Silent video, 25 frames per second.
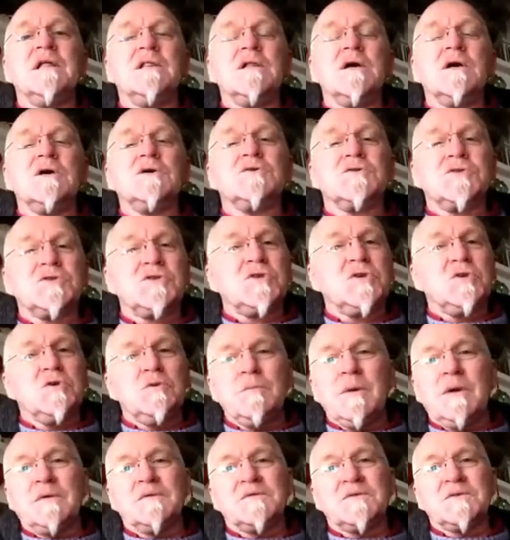last 2
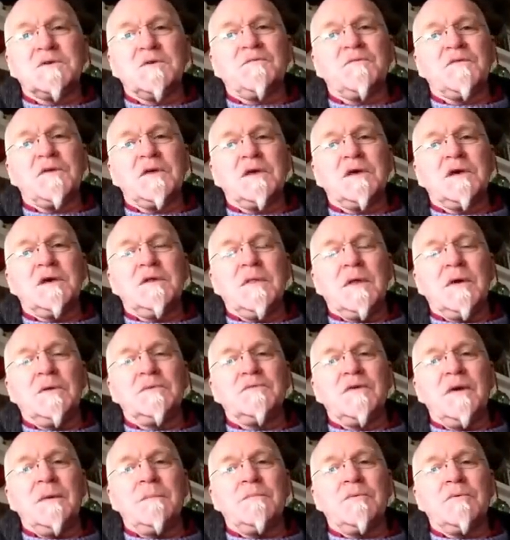months of the year,
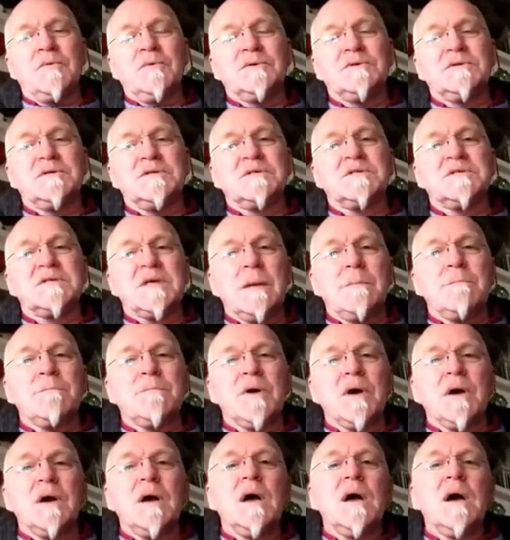November and
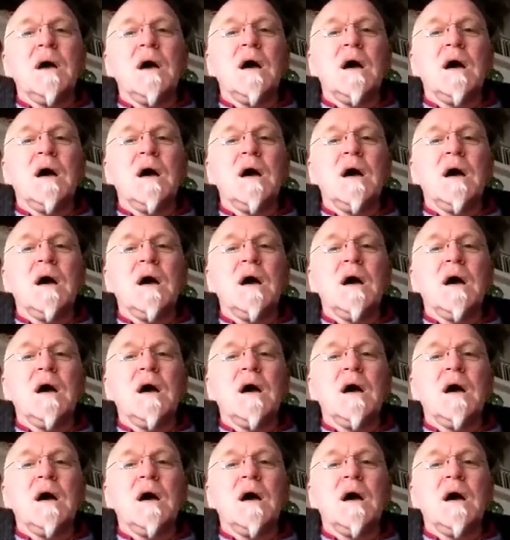December,